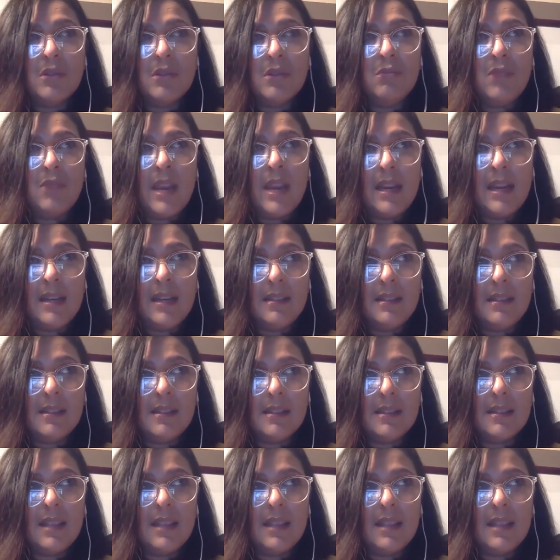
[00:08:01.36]
ways
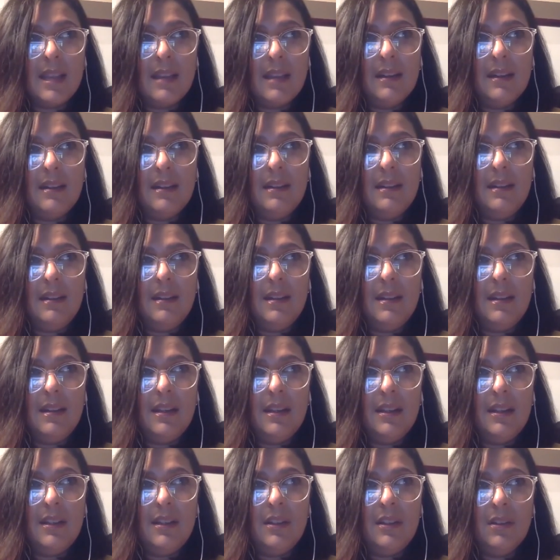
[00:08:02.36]
that,
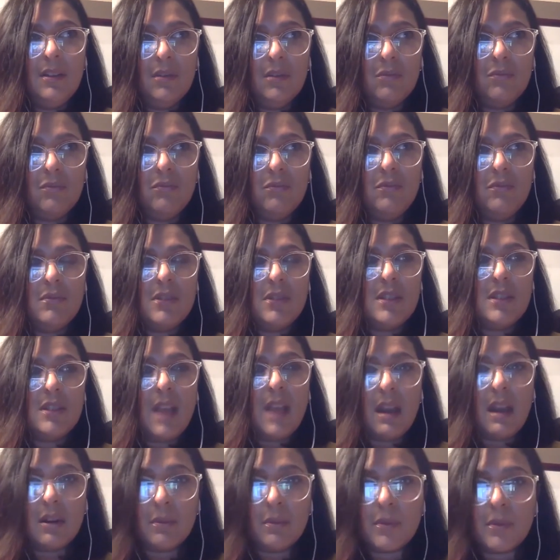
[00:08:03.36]

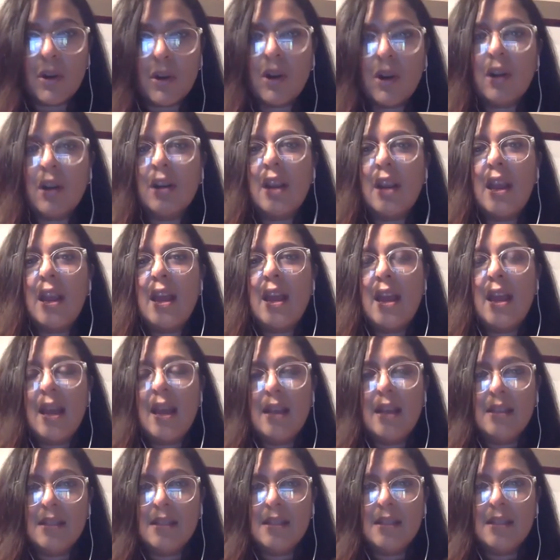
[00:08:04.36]
Soderbergh
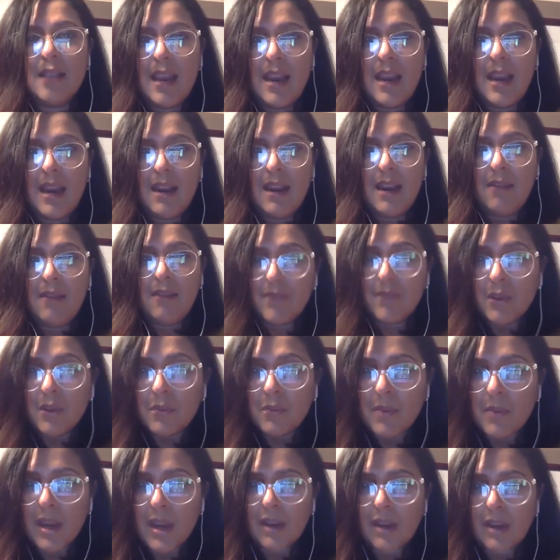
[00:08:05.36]
as a
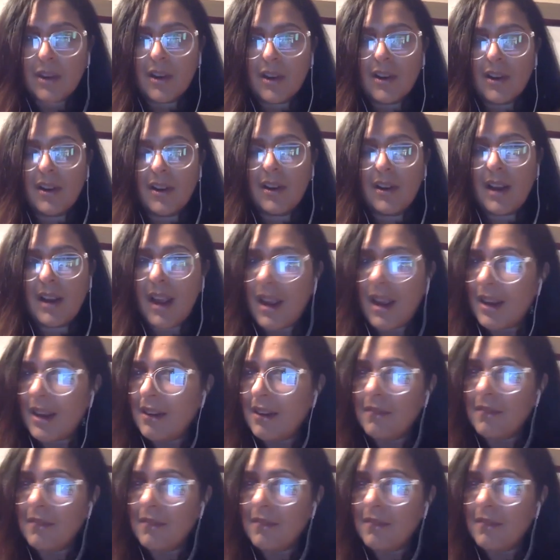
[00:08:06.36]
filmmaker kind of